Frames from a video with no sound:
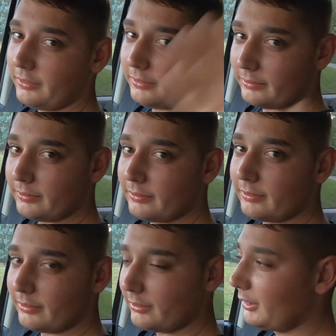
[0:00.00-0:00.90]
Top
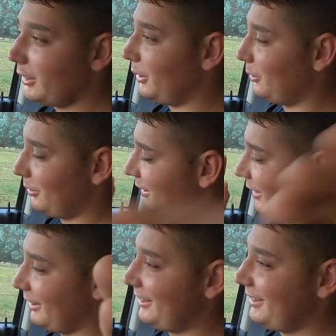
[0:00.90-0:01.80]
dressing. Top
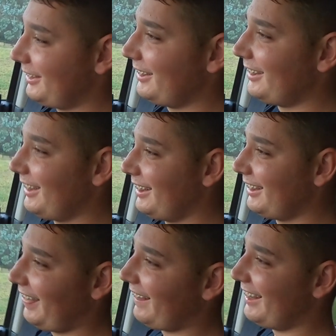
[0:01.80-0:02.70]
dressing. Not
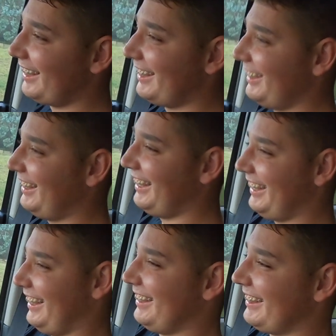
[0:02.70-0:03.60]

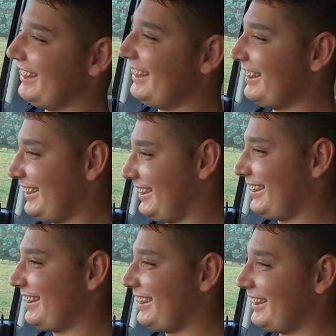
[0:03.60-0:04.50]
topsoiling. That's not
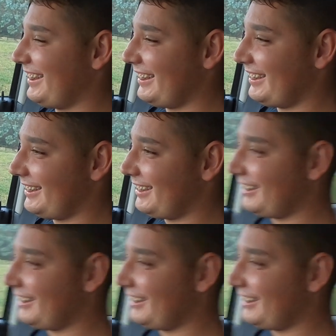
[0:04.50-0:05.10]
even a thing.